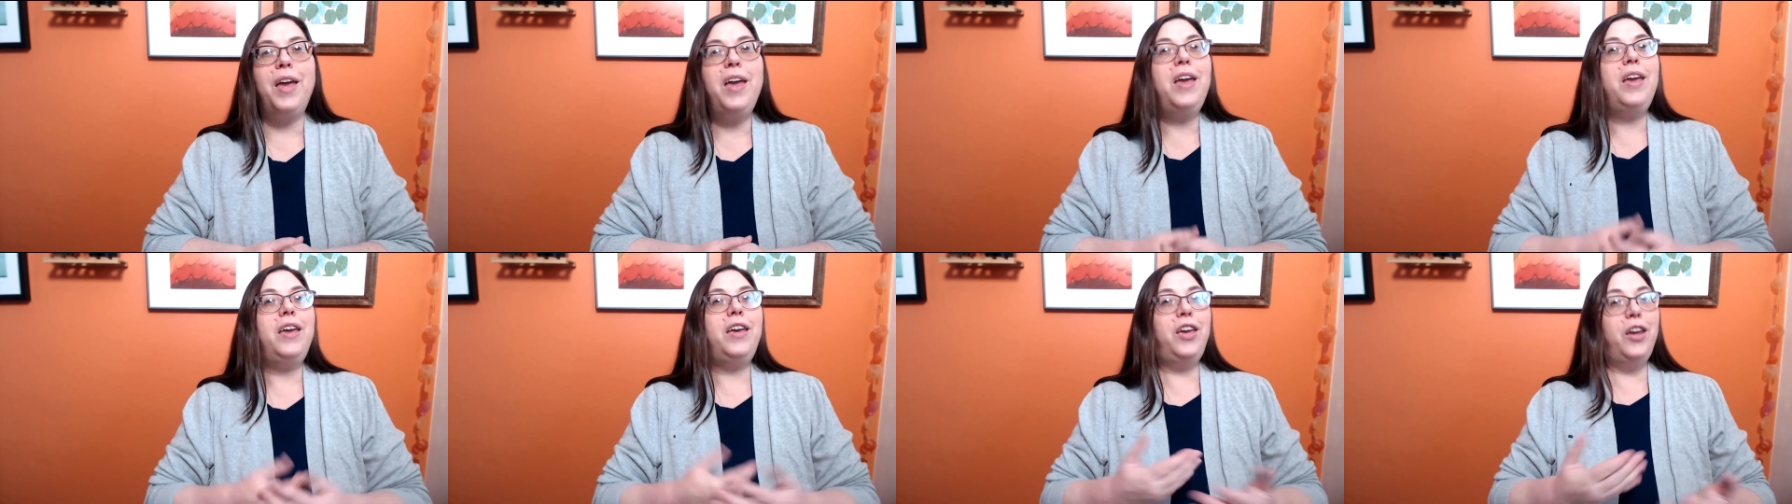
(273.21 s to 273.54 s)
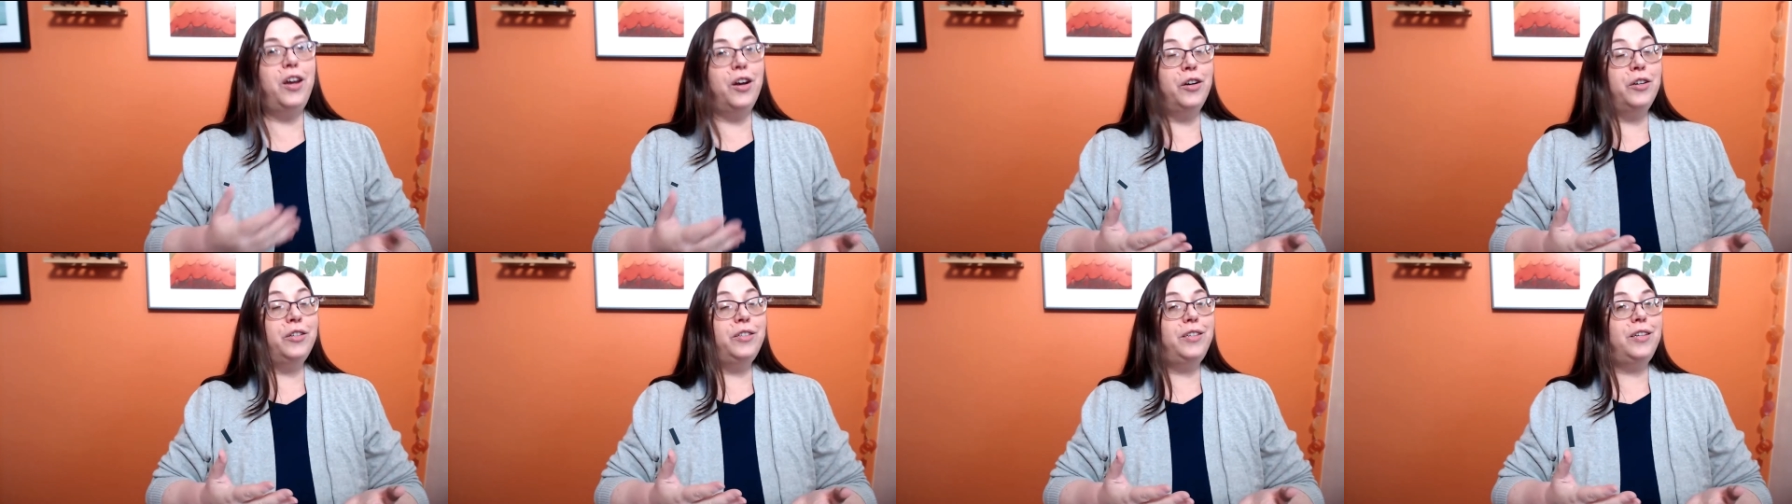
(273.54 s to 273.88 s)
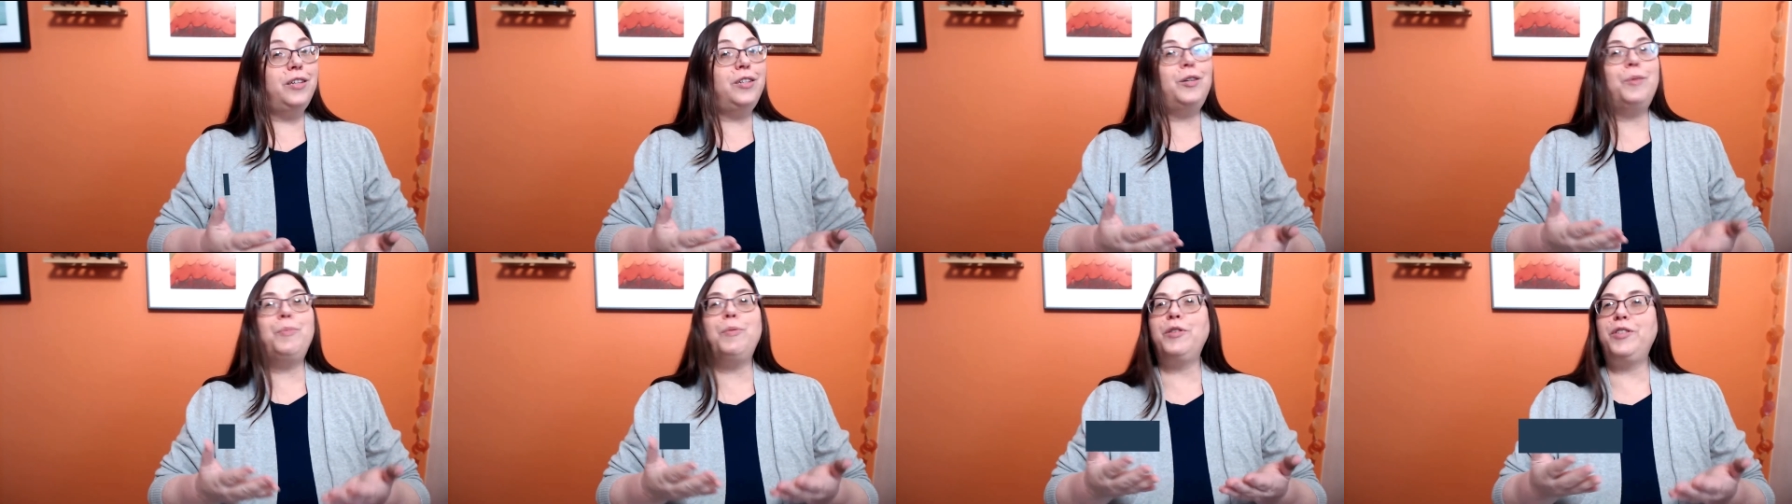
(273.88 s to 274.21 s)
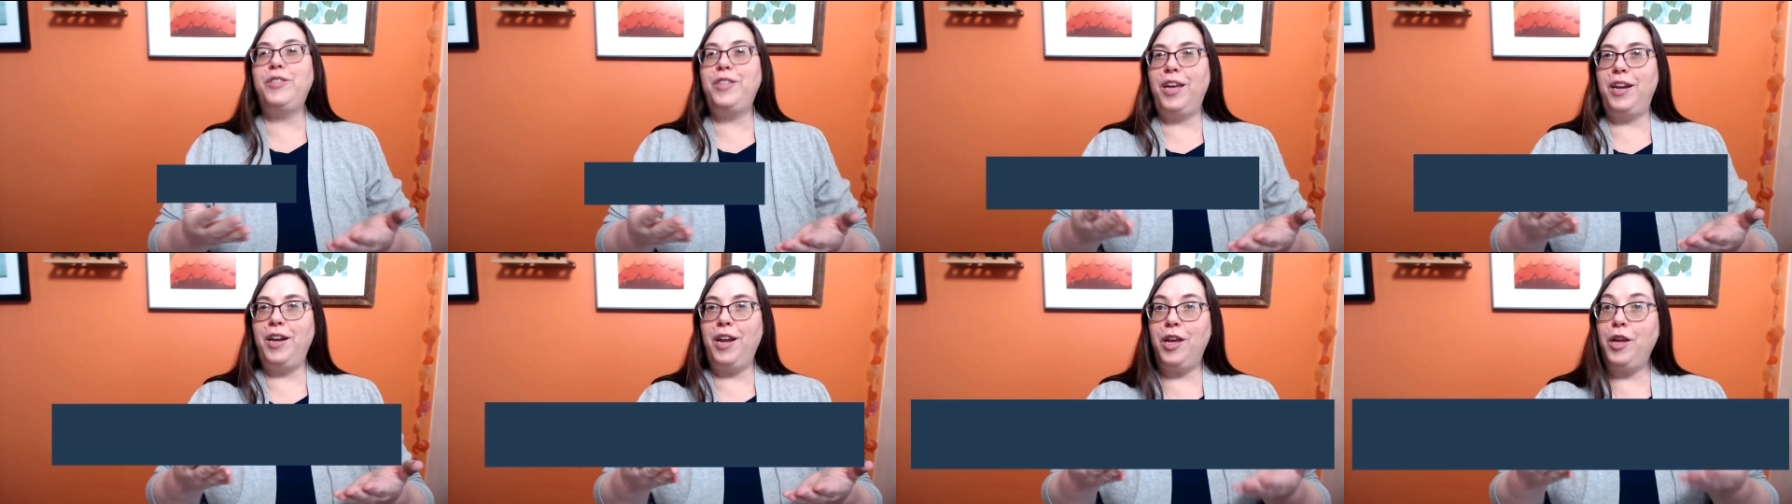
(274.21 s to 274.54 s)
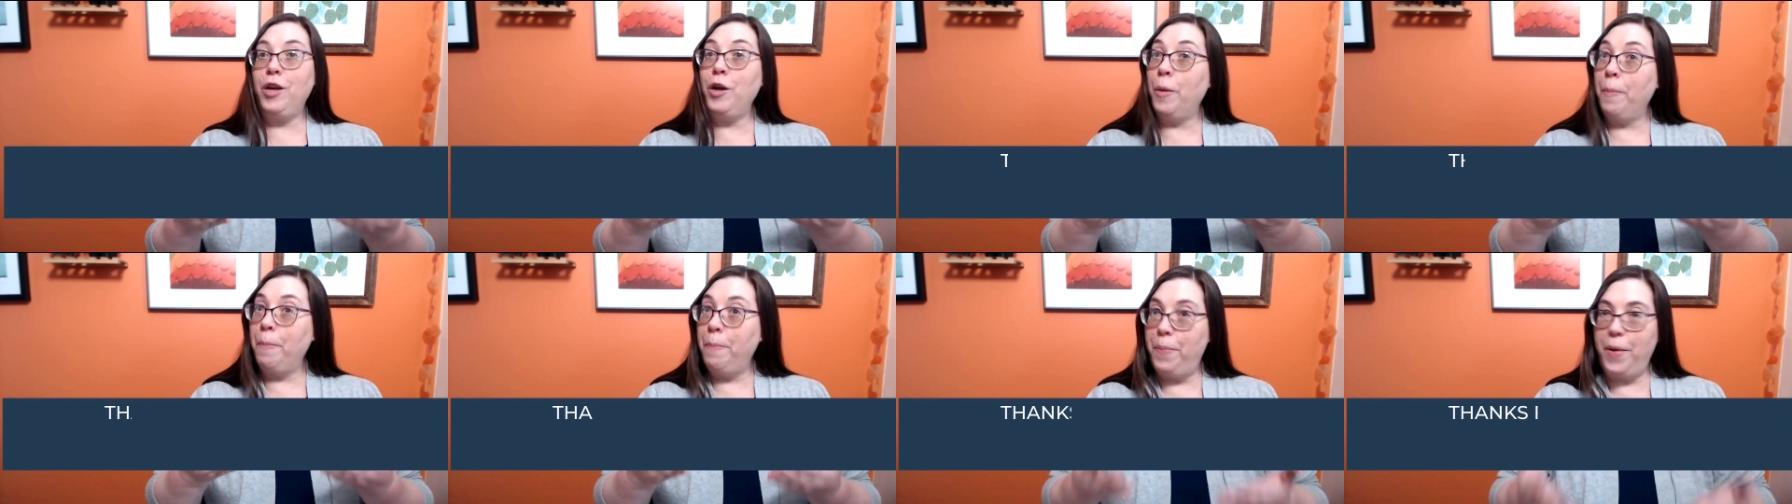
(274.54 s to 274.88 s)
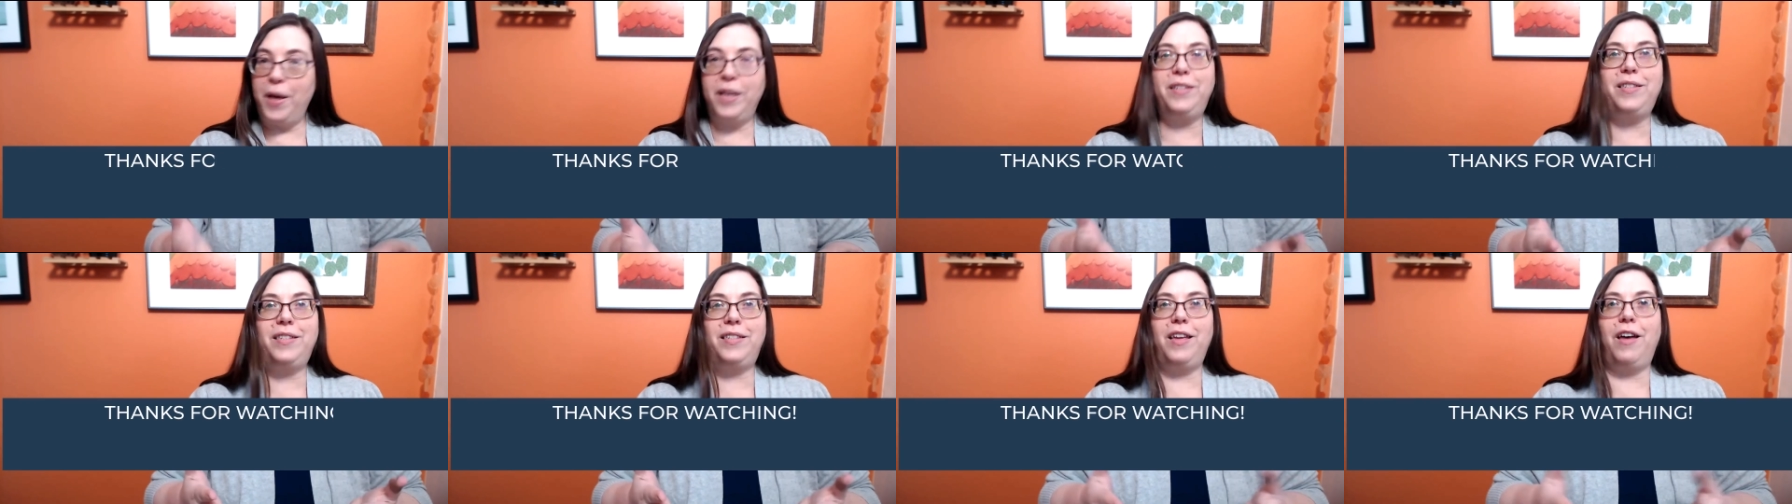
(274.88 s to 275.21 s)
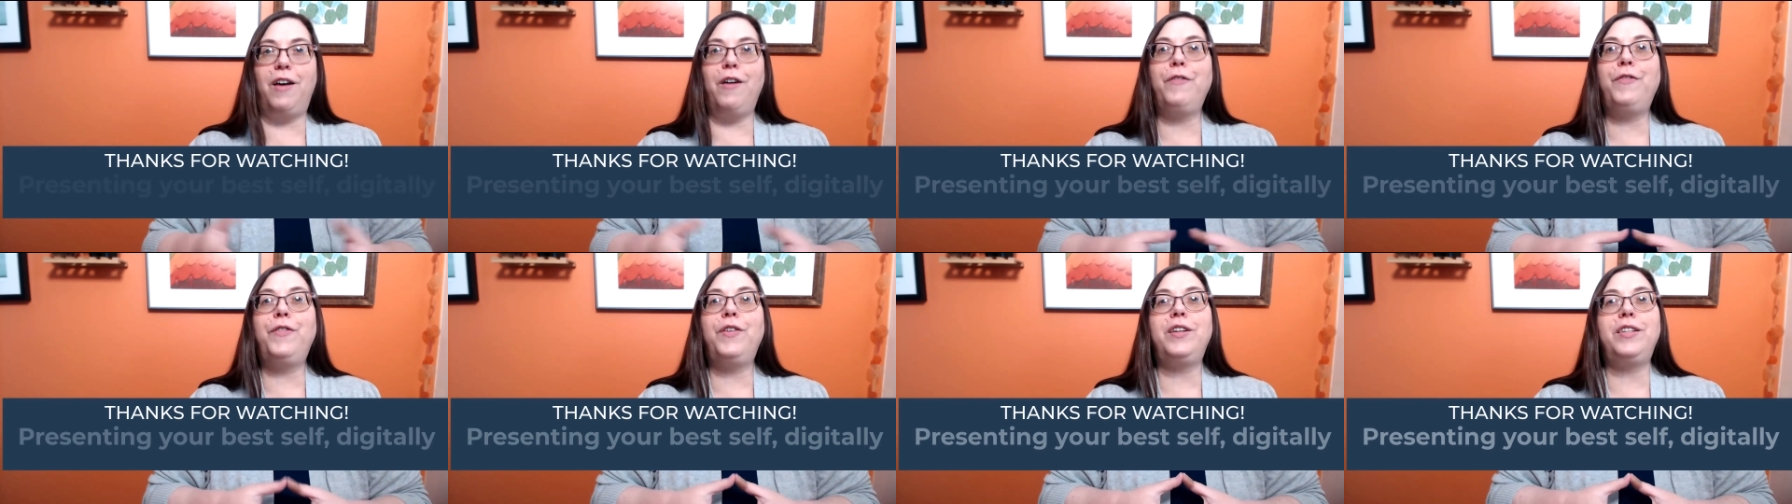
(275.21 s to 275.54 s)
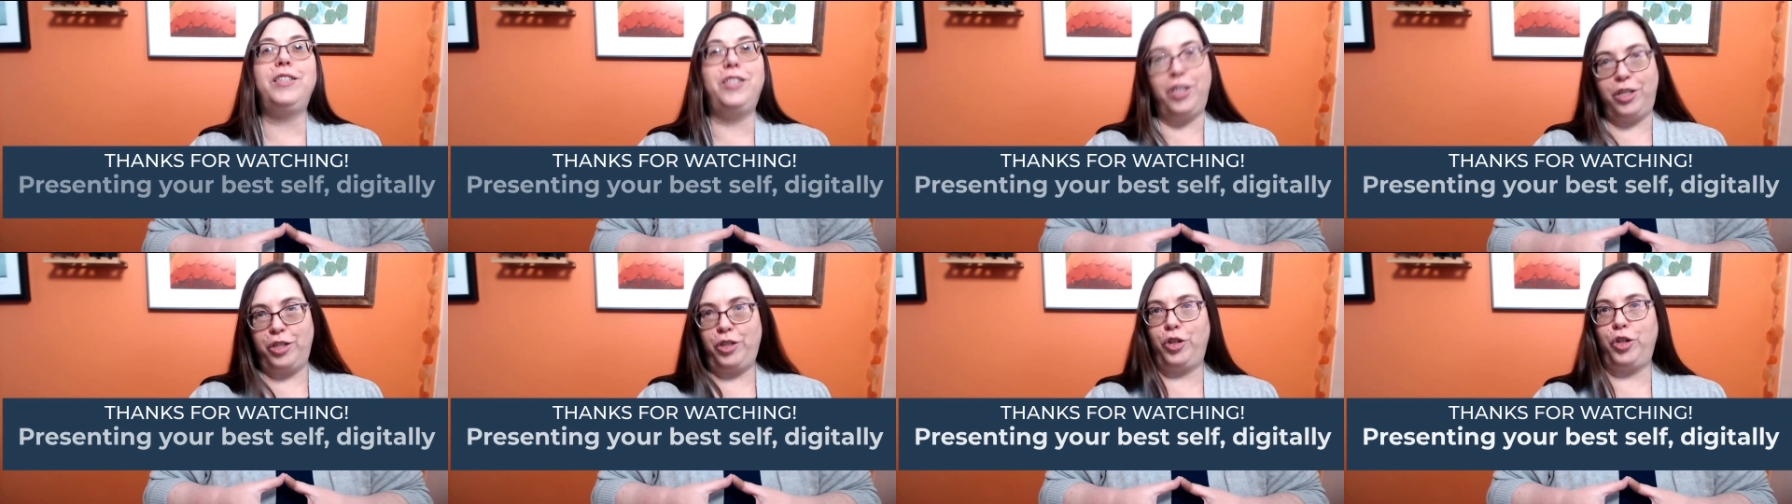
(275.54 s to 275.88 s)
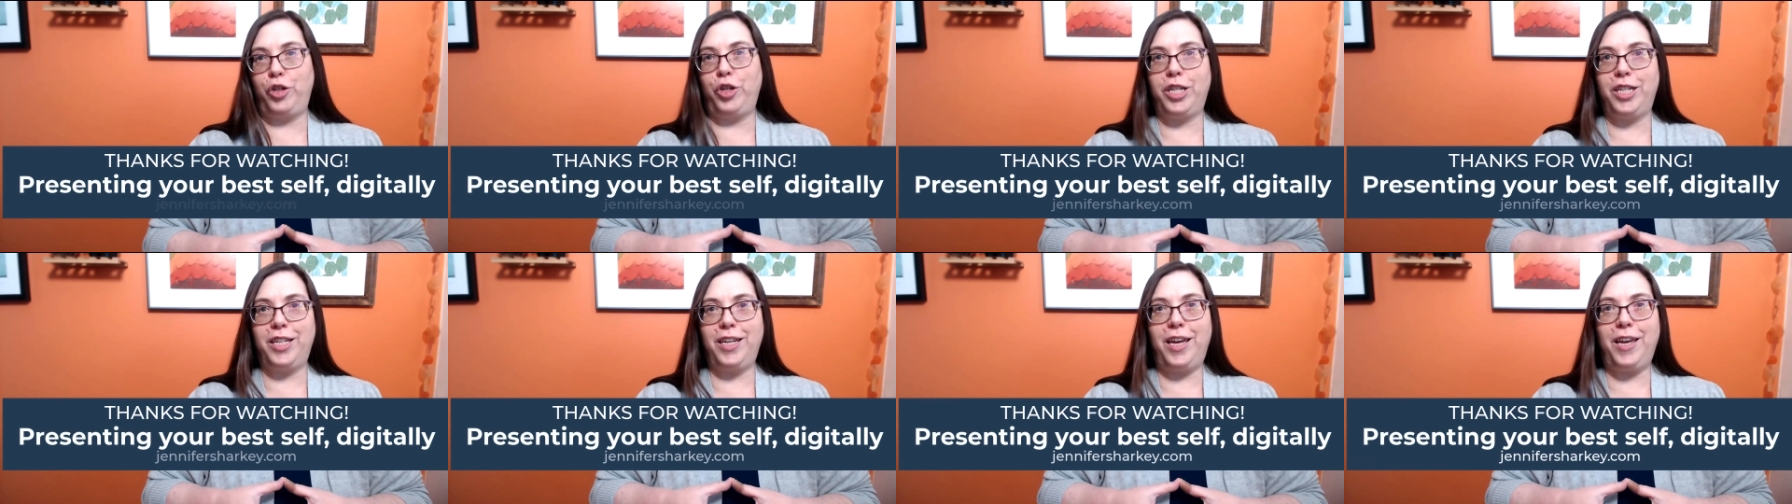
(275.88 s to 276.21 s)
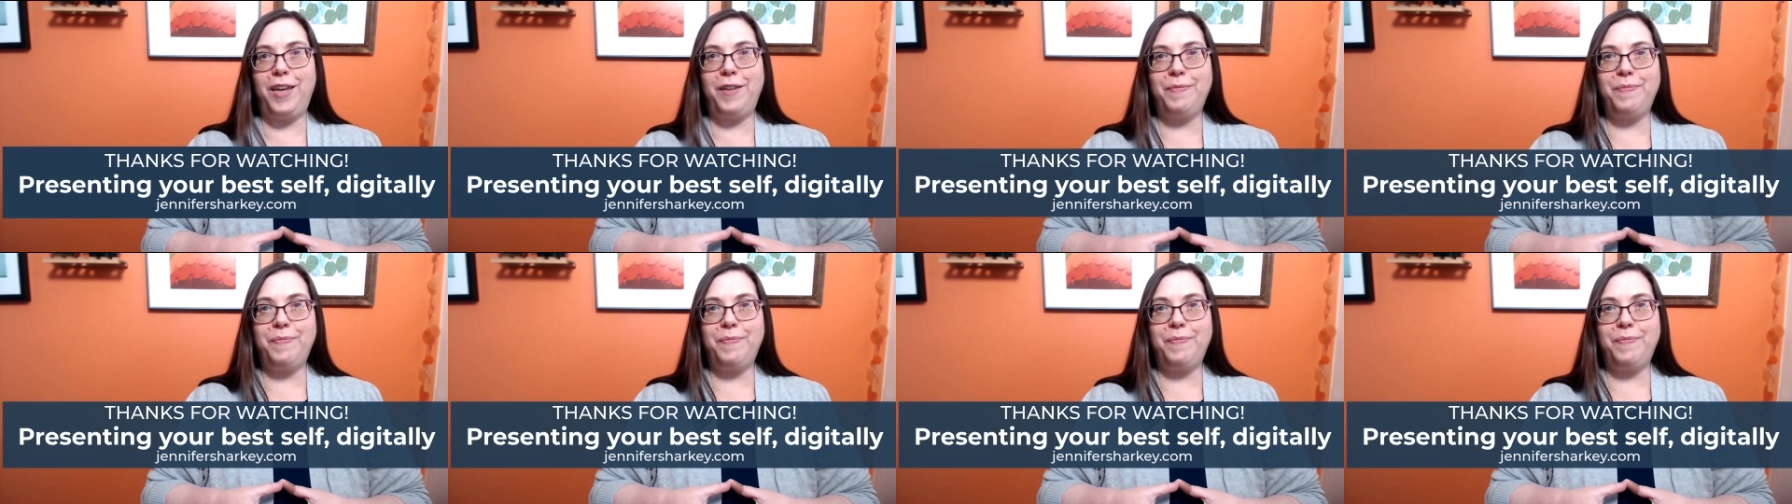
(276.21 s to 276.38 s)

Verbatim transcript: Here's to presenting your best self digitally.